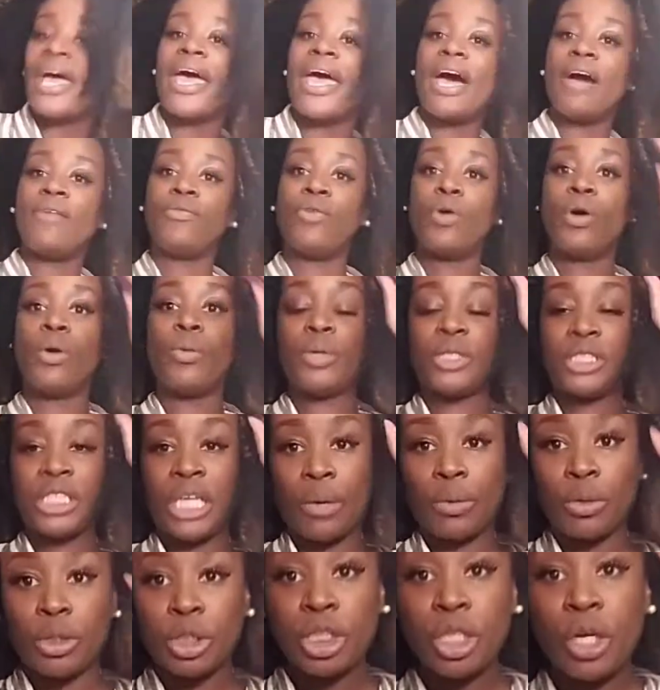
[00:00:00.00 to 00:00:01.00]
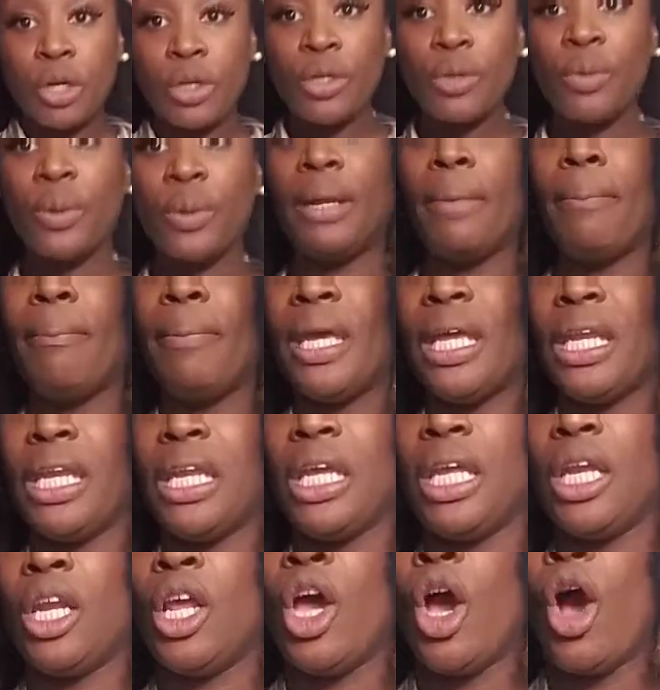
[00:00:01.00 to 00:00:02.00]
I have on, which I will show you in a
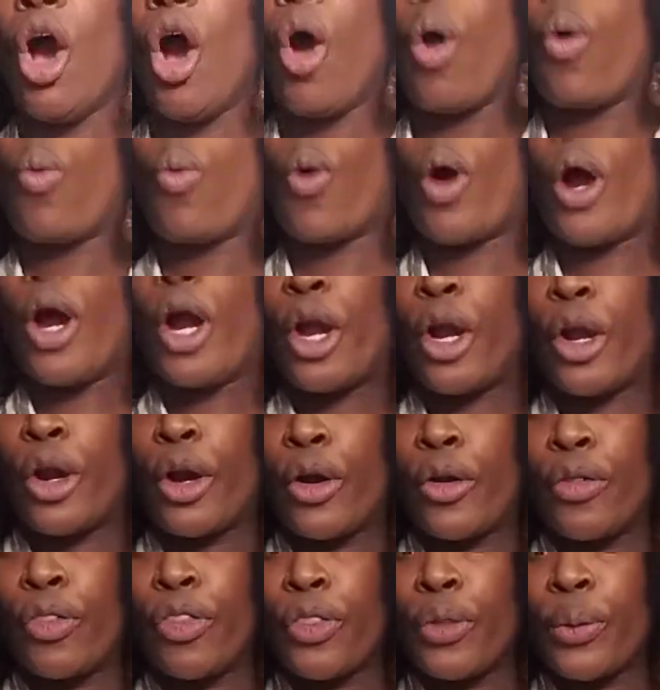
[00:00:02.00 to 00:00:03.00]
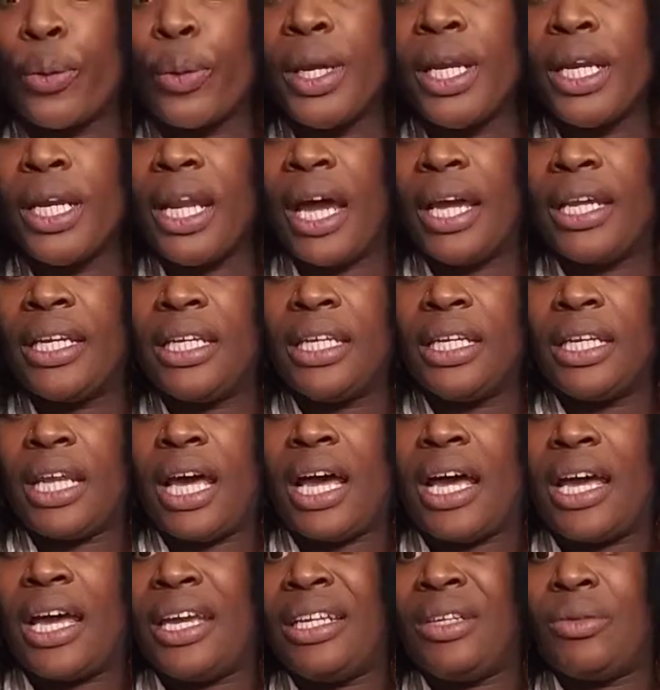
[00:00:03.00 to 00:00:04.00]
minute, were
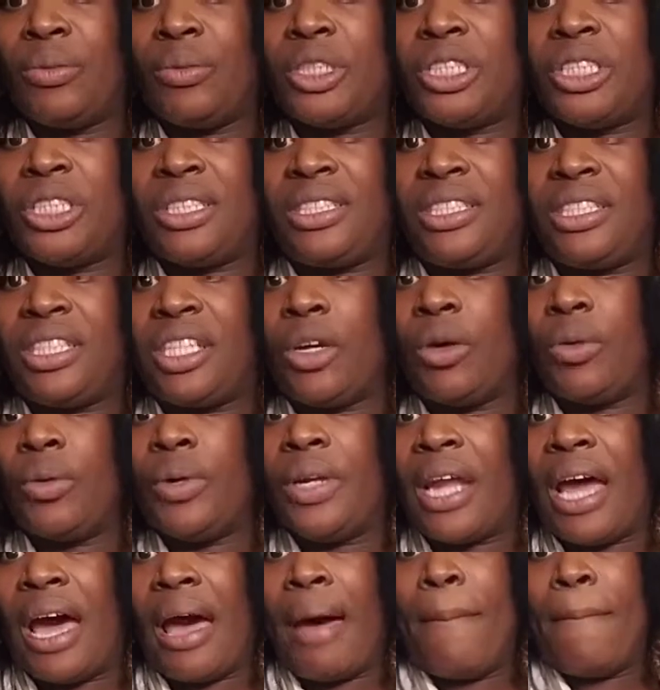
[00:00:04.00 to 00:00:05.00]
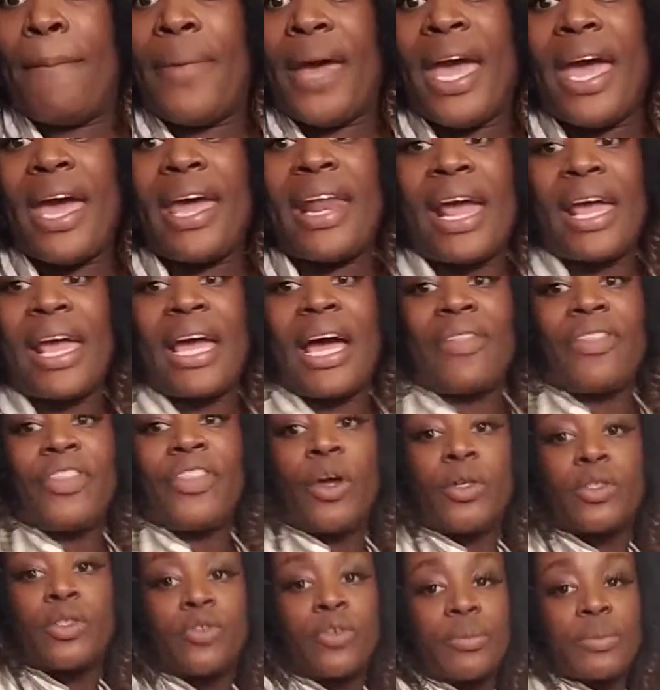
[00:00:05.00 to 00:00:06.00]
$3.99, which is still not bad. I got
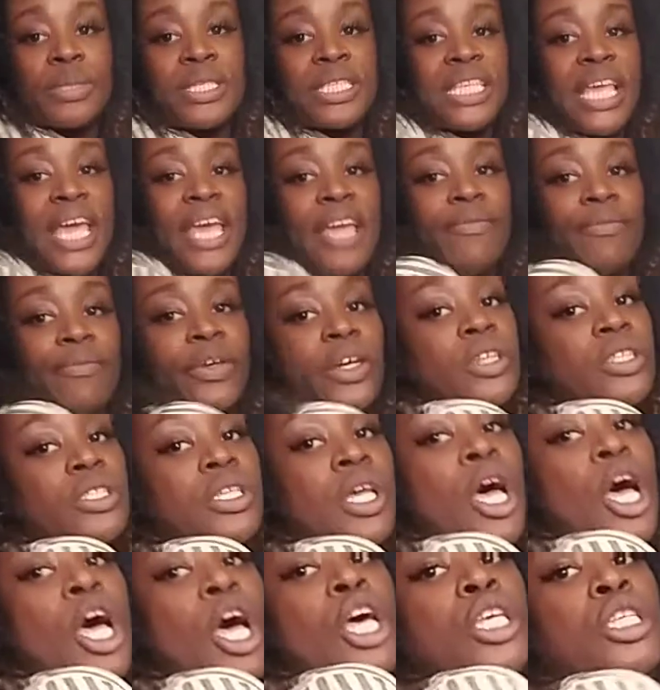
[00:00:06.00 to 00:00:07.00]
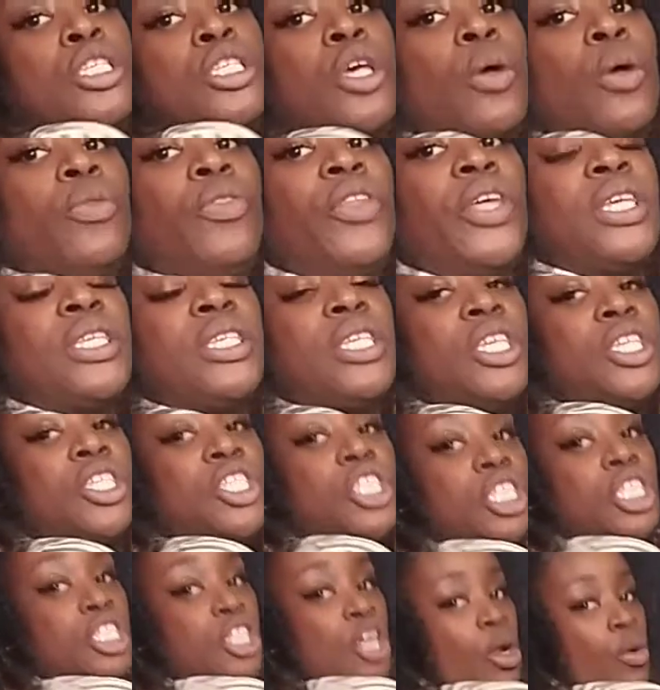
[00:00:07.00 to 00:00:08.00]
those from Savers. So this is
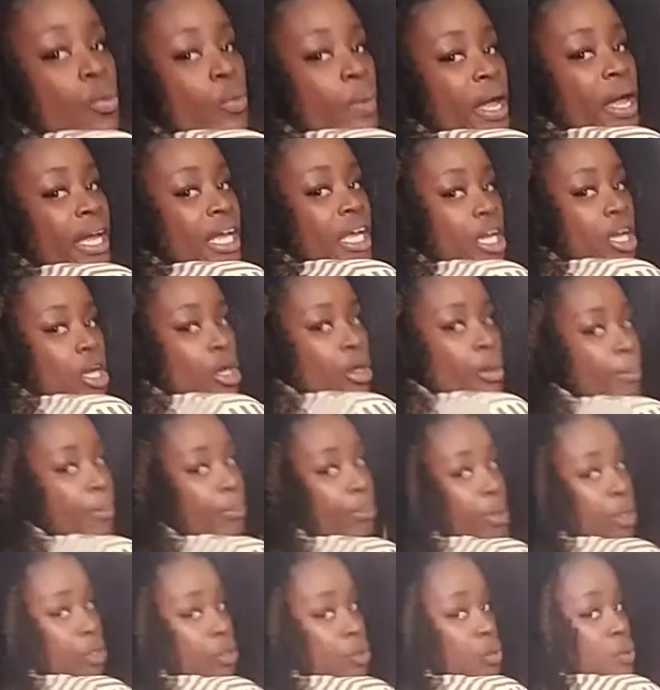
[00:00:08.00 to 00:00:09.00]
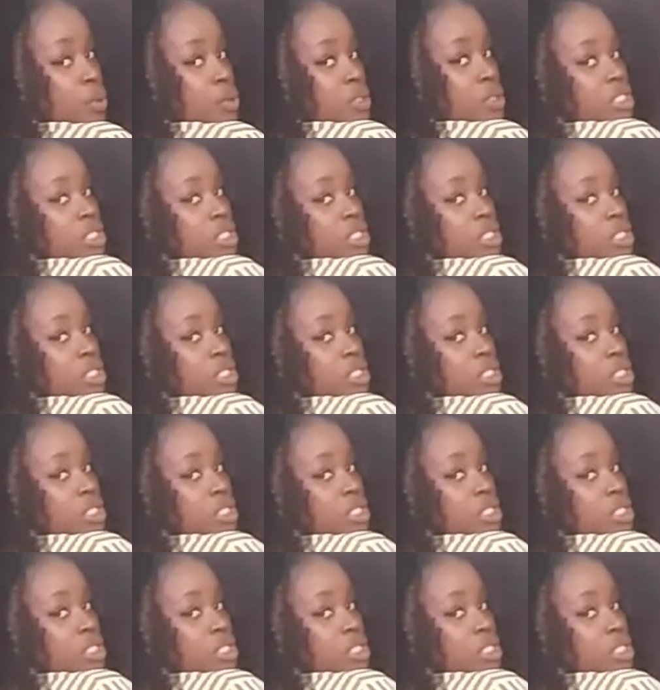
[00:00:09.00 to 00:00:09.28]
just a regular blue